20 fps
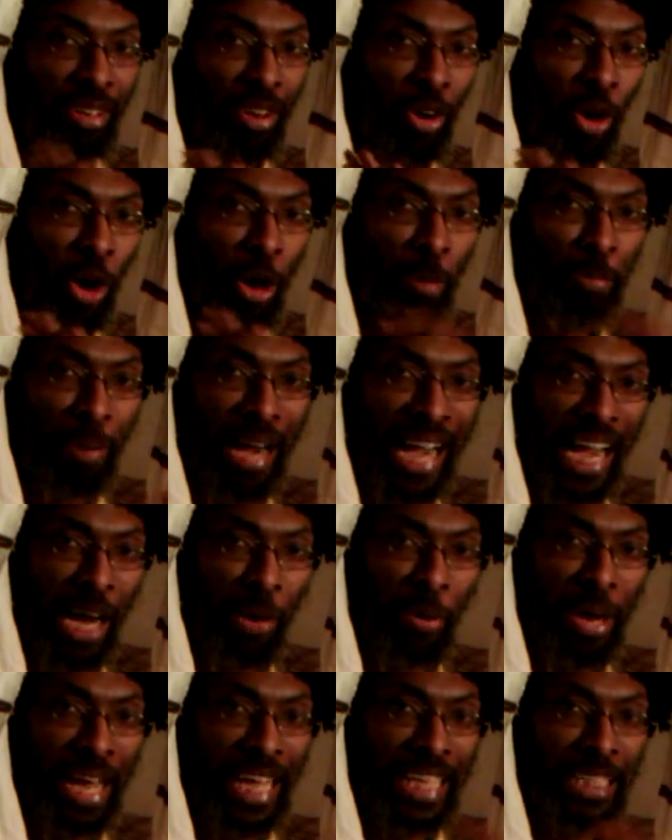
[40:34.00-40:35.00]
All
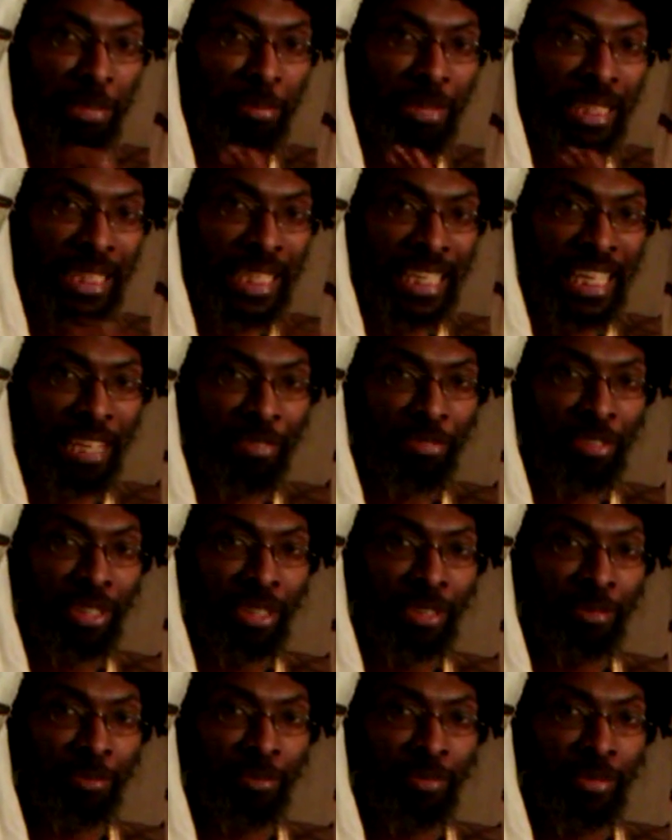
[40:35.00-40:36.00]
power has been
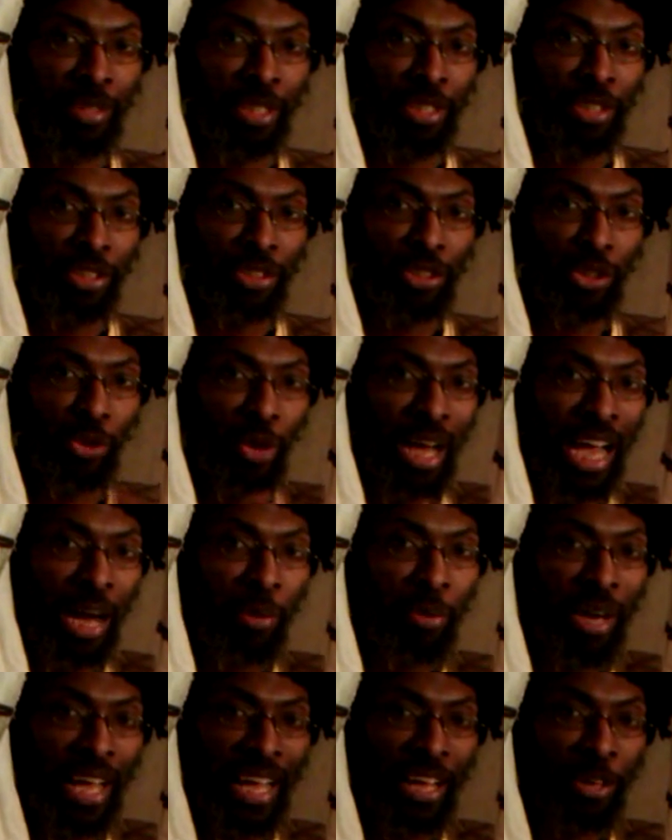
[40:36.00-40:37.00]
given to
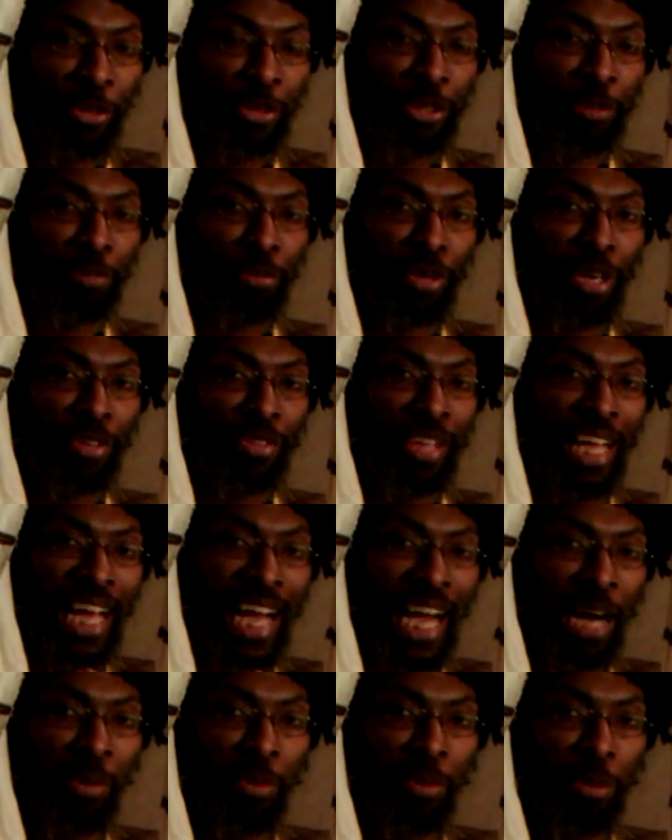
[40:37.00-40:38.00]
our elder brother,
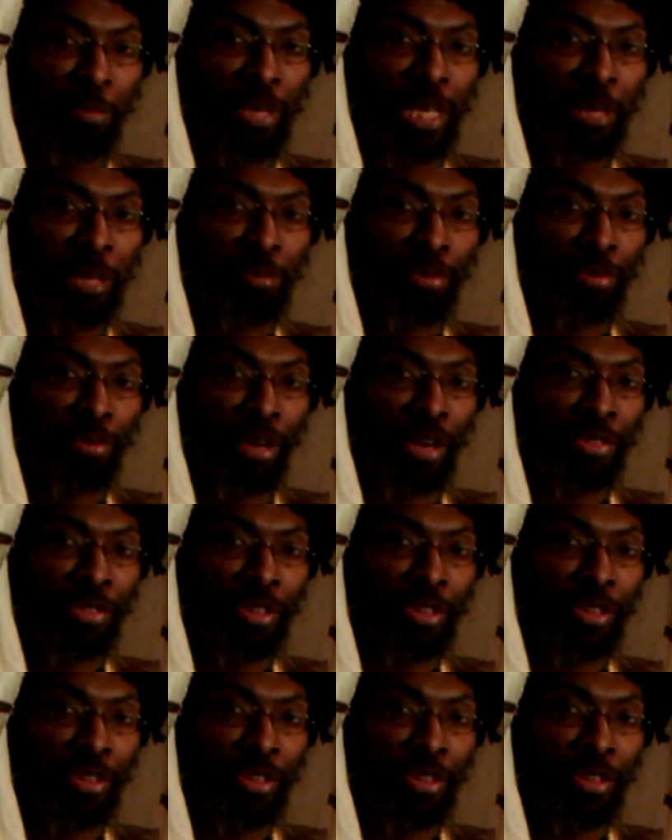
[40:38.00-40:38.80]
our big brother,